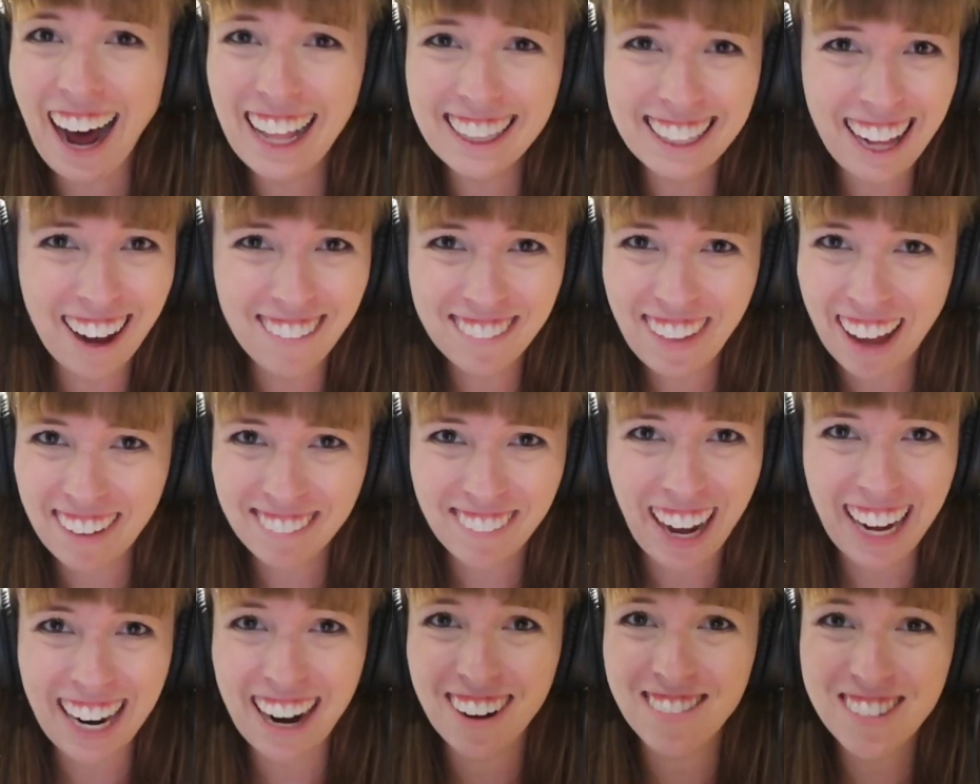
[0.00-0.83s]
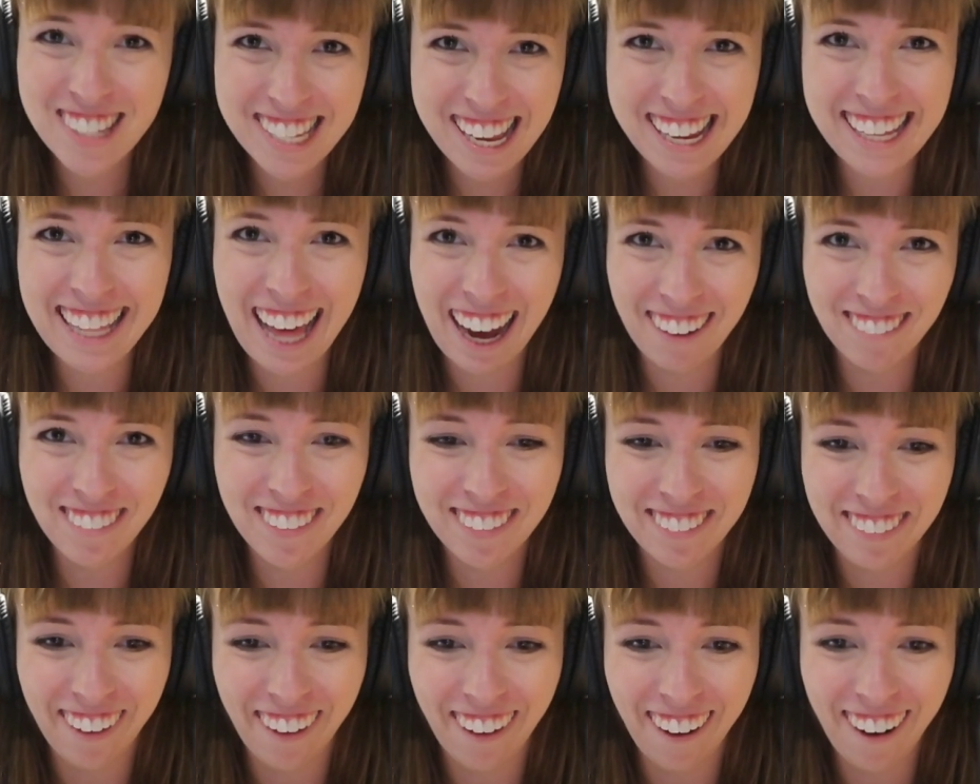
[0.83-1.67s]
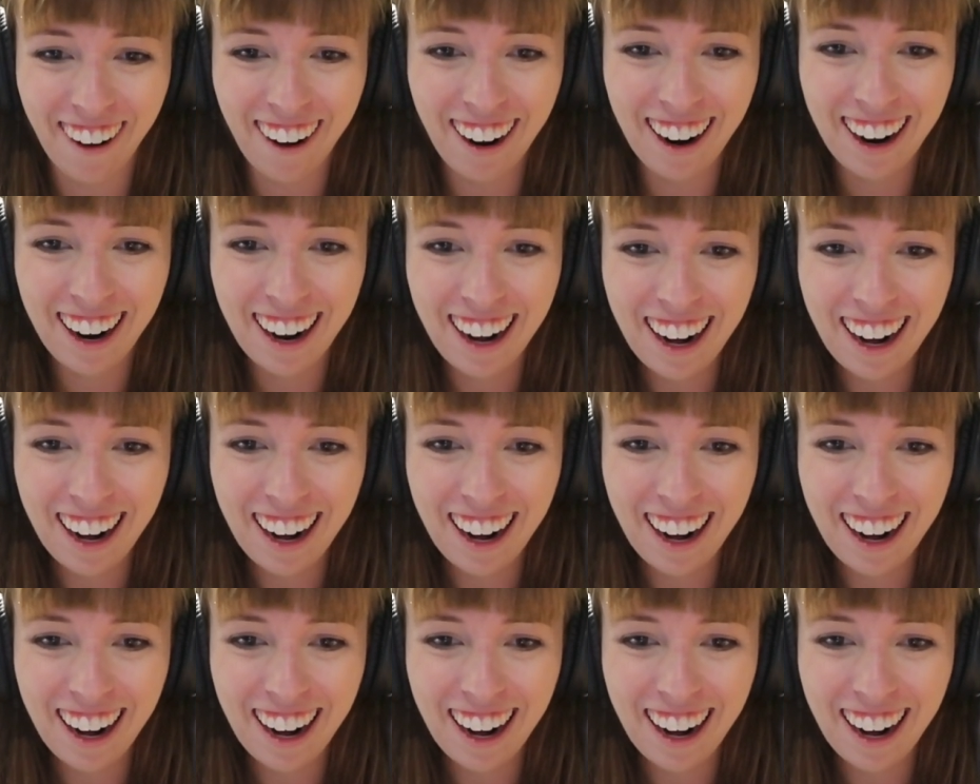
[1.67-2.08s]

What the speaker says: I love that part. I've seen that before.